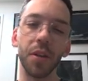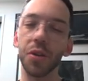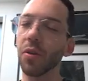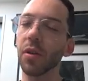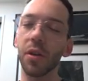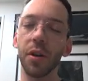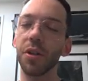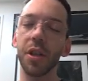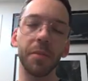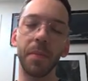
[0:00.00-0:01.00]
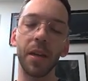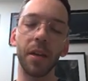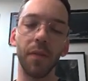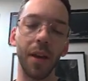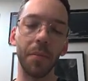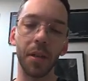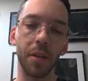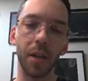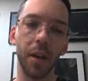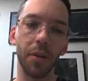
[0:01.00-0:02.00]
Sure, it could just be an inflamed
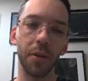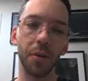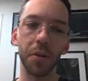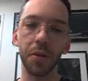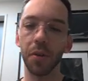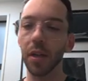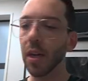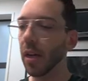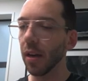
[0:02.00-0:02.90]
actinic keratosis or an